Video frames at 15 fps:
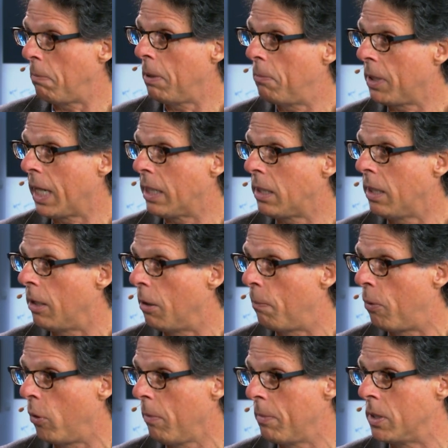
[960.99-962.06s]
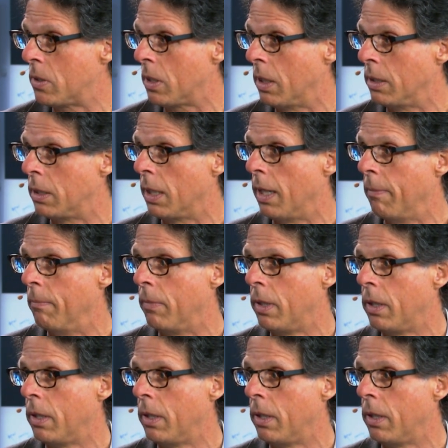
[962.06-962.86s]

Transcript: that people get to their appointments on time.